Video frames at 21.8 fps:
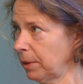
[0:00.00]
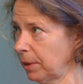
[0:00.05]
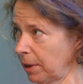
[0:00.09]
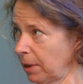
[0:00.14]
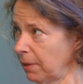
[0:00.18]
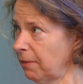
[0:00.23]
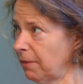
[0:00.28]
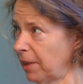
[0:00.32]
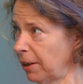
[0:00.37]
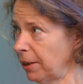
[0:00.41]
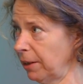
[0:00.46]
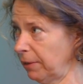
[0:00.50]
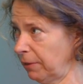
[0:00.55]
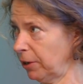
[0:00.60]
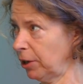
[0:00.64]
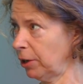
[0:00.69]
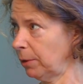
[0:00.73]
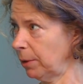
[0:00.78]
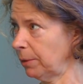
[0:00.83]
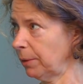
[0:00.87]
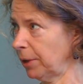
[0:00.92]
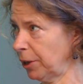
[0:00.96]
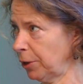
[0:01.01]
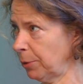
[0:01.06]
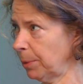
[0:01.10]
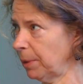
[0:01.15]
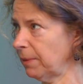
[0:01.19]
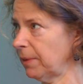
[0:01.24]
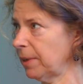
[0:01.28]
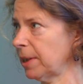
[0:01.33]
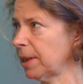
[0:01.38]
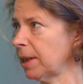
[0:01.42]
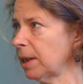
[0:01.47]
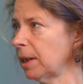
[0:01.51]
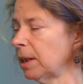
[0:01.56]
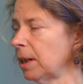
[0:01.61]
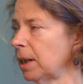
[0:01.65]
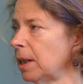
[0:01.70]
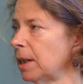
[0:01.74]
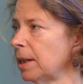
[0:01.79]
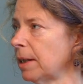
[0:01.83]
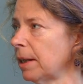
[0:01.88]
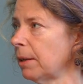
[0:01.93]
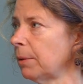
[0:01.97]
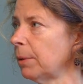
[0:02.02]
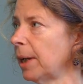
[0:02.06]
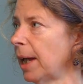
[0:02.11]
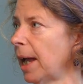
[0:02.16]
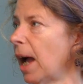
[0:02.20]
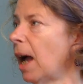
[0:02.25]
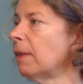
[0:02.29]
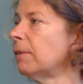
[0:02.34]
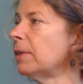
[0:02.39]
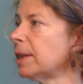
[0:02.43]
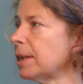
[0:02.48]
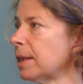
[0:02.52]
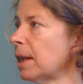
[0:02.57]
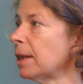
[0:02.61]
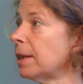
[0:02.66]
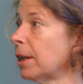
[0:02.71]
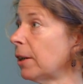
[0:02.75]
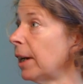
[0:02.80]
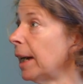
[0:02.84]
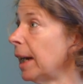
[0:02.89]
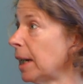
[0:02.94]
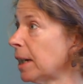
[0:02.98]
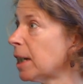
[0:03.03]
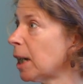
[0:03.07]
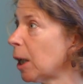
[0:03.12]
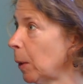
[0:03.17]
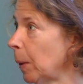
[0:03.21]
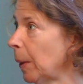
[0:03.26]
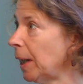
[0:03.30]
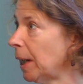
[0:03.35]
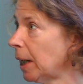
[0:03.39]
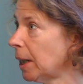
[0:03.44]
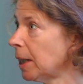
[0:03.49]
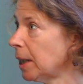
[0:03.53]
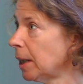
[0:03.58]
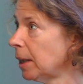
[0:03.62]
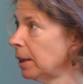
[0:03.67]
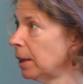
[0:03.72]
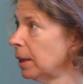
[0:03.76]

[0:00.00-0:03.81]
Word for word: the very few enrichment facilities that we have, is that they're antiquated.